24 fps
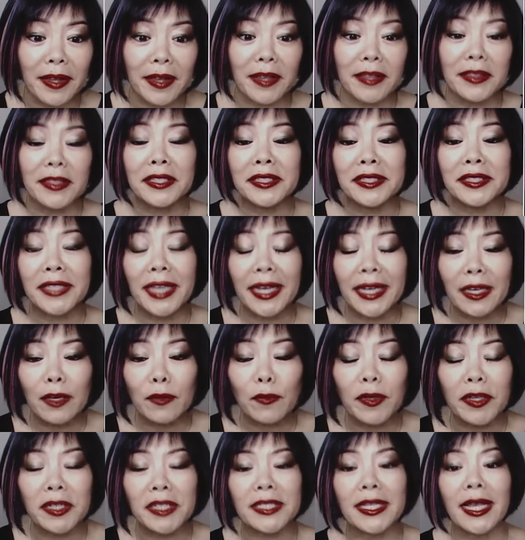The second one
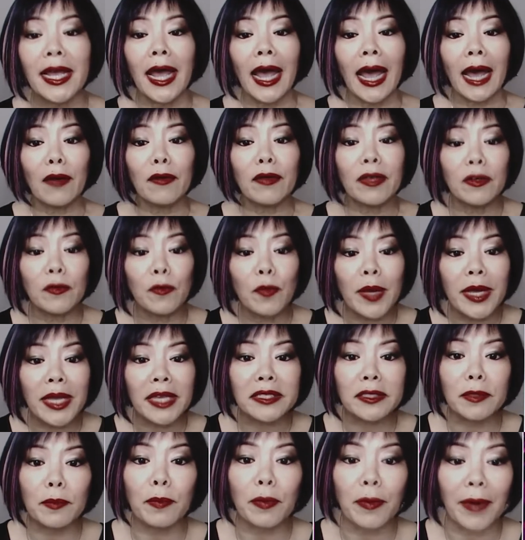is how can we as a
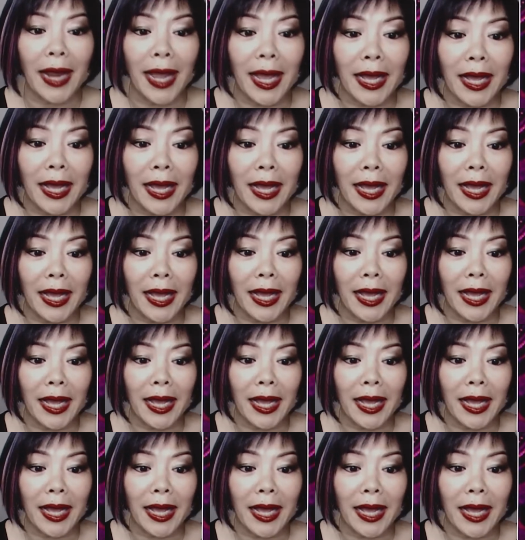brand
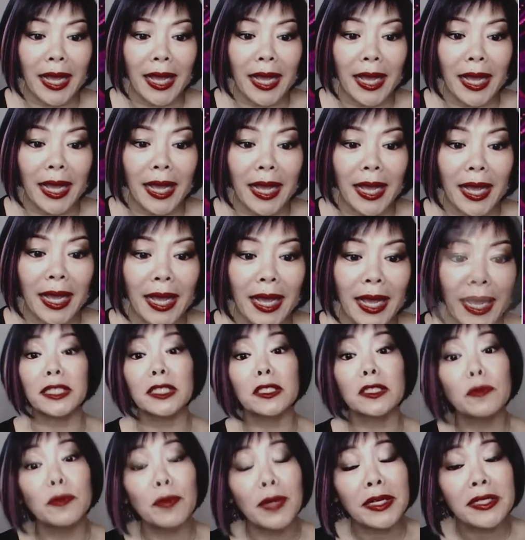help consumers
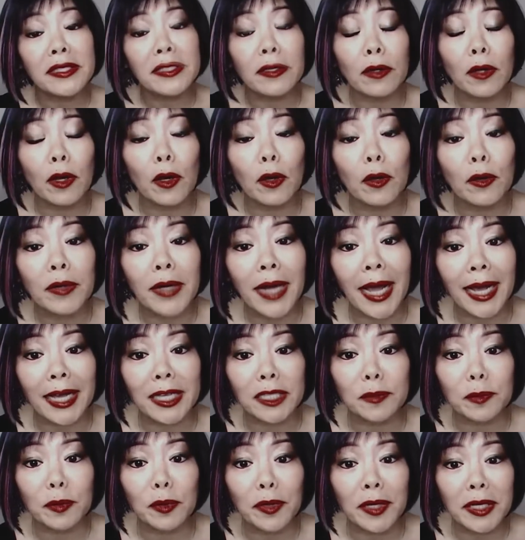express their own
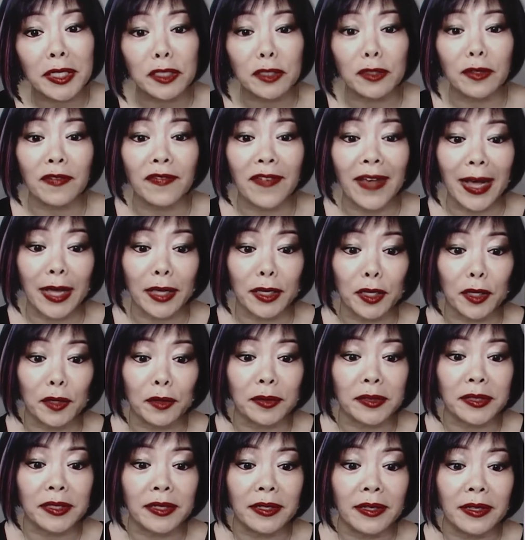aspirational
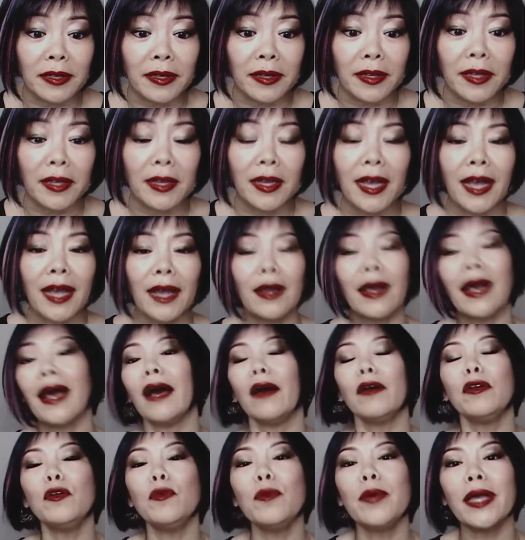values? How
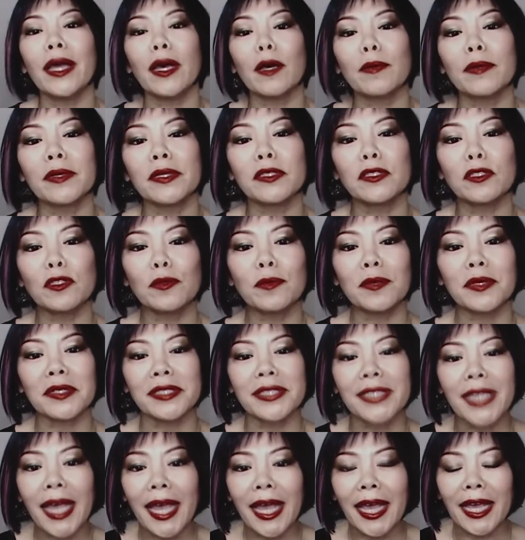do we help consumers
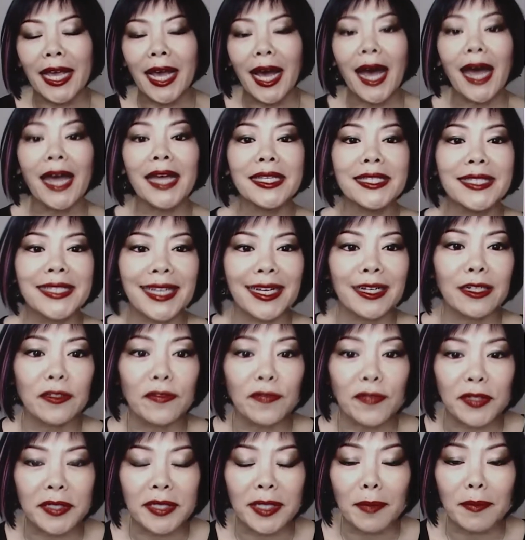say, I stand
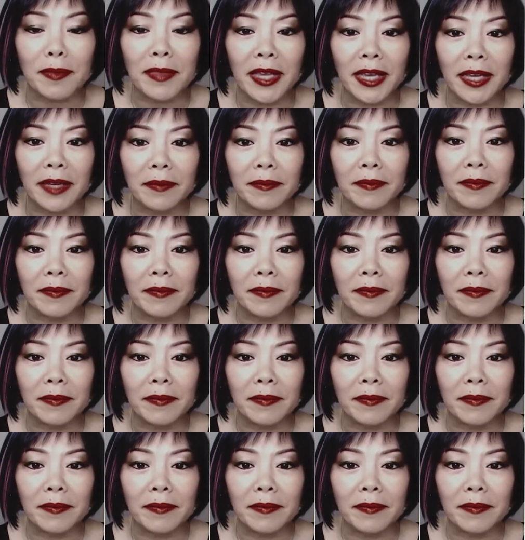for something?